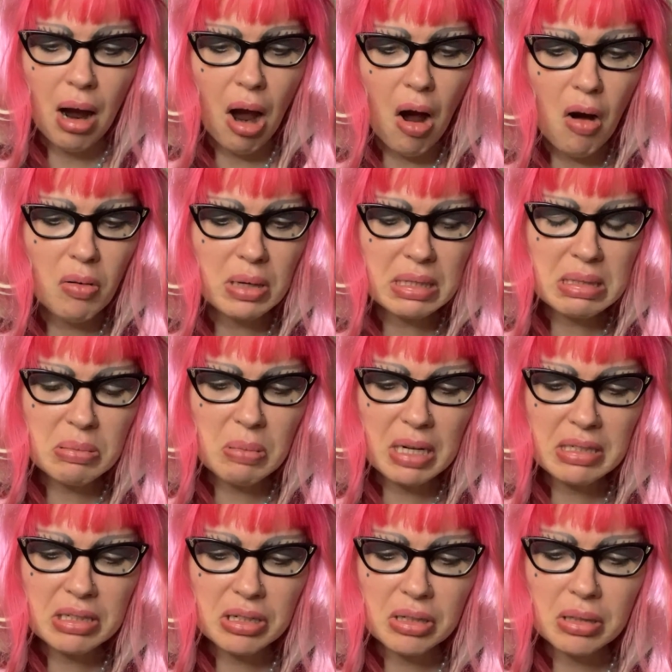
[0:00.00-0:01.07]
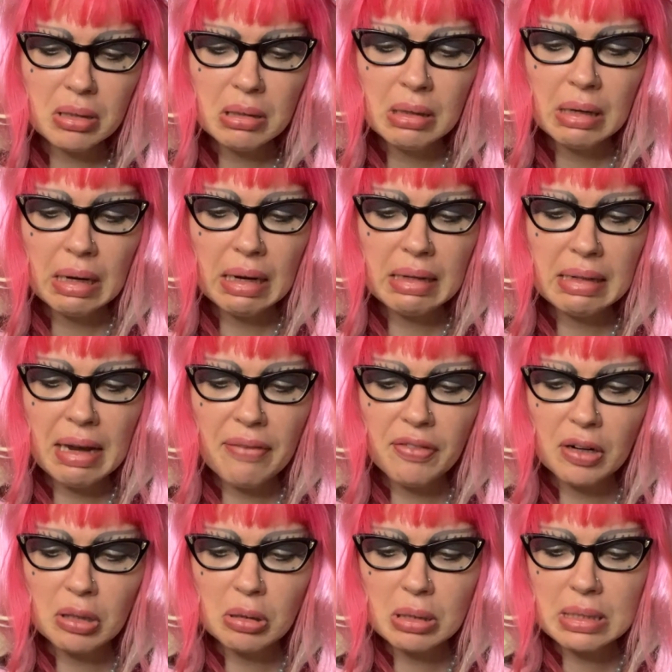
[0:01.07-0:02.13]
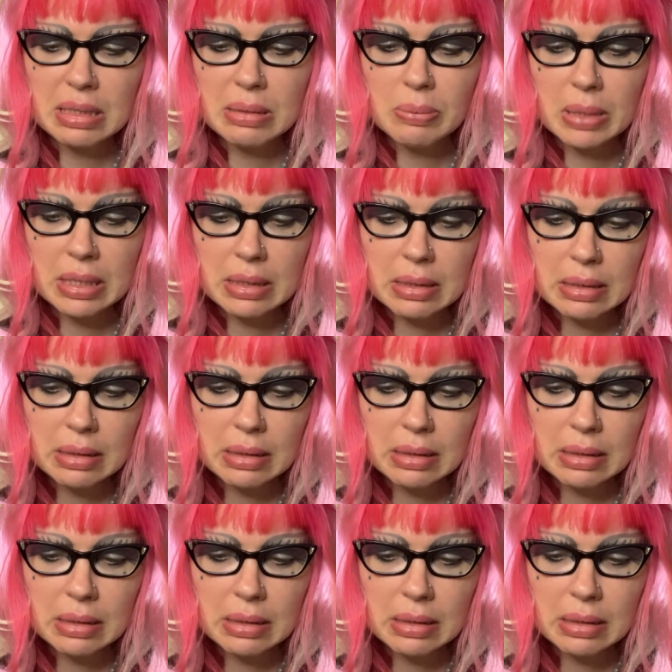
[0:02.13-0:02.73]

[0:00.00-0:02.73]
and never Christmas.